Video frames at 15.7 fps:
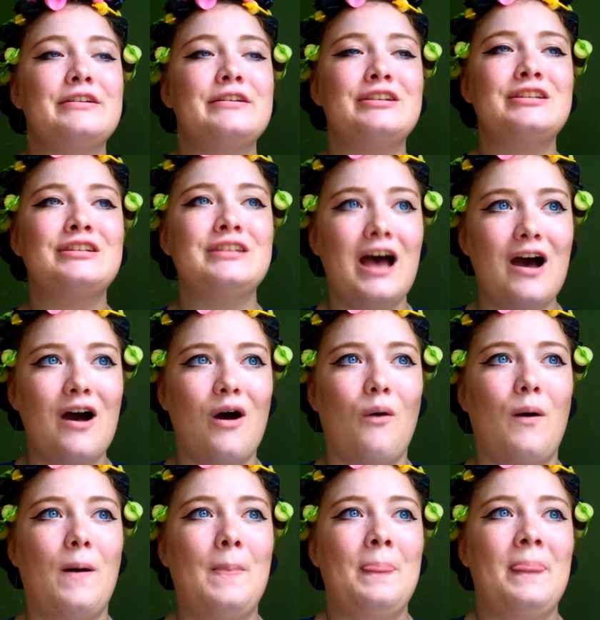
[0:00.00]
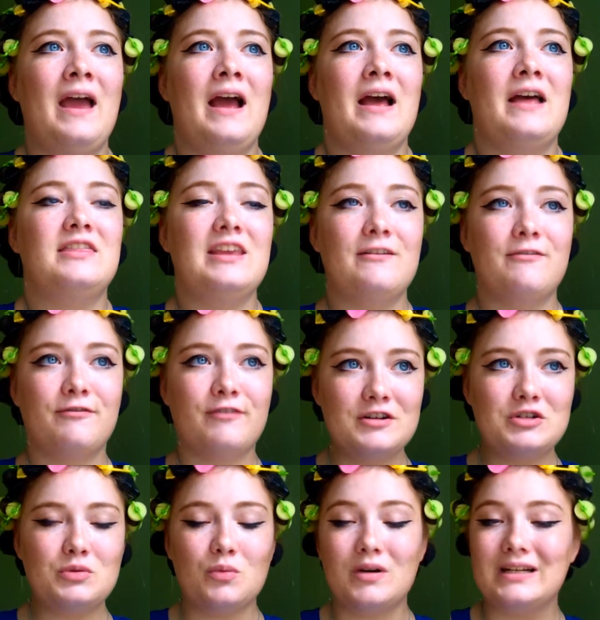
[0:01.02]
So, the
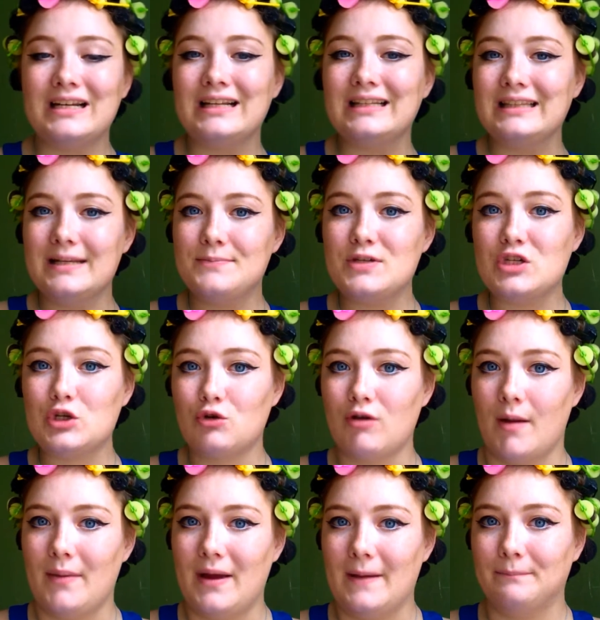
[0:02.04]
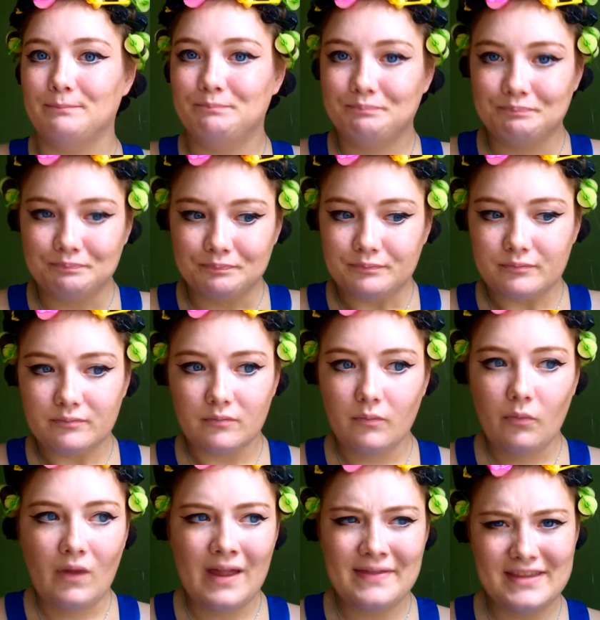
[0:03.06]
first one, lip scrubbing.
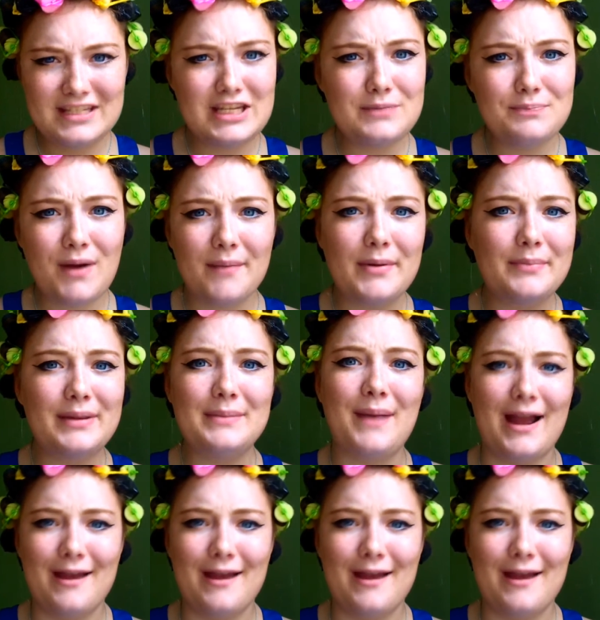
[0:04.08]
And this is probably